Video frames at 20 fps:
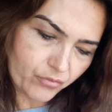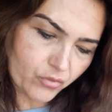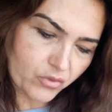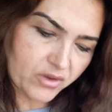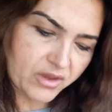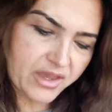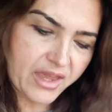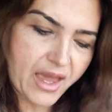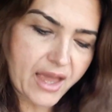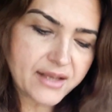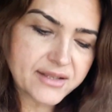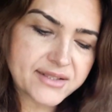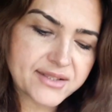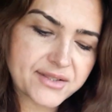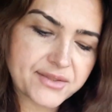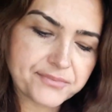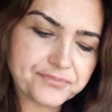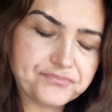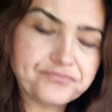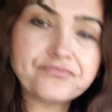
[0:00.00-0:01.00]

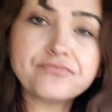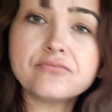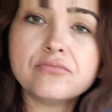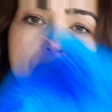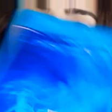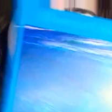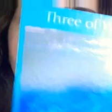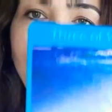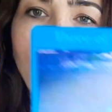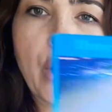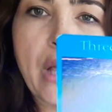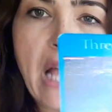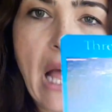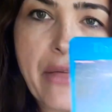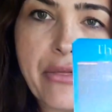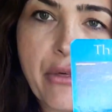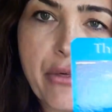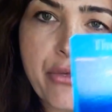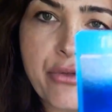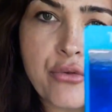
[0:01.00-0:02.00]
Yes, we
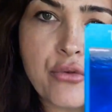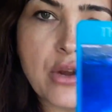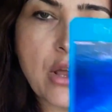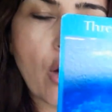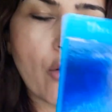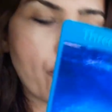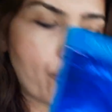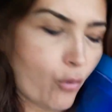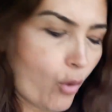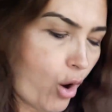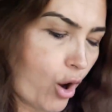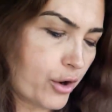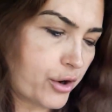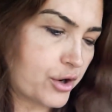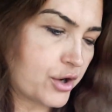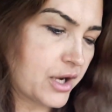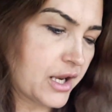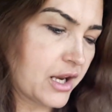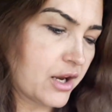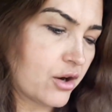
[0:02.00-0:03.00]
got the 3 of
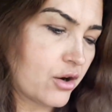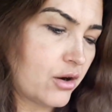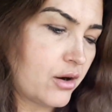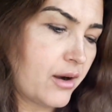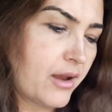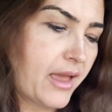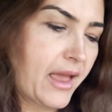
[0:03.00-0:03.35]
Water here